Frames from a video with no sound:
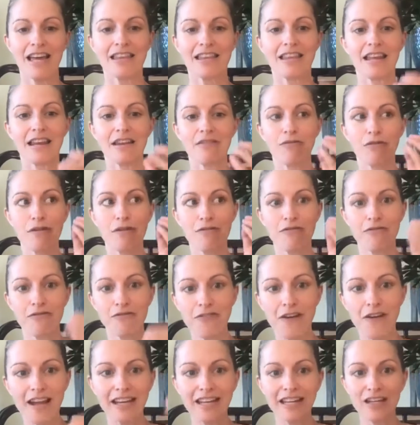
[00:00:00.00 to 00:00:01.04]
that if we're
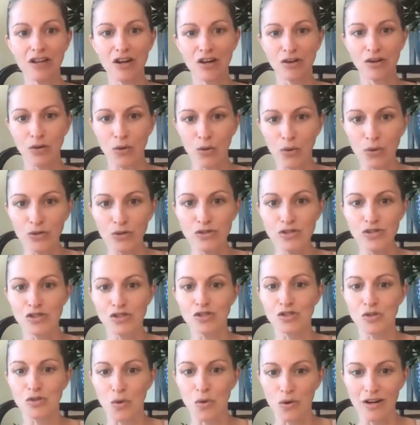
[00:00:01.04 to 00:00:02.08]
fighting our old
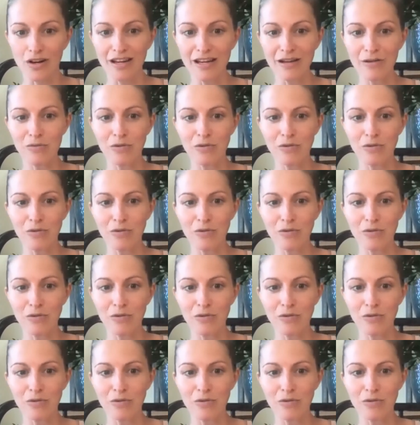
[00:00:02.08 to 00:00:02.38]
story,